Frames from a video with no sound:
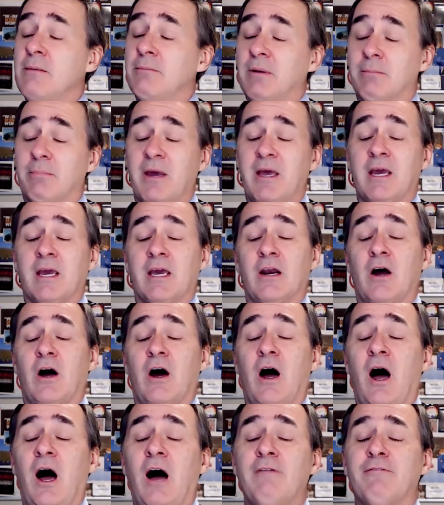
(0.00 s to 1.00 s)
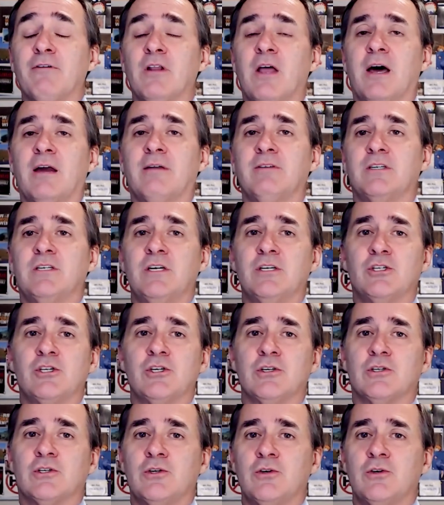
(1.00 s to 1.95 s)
Been paying an awful lot of attention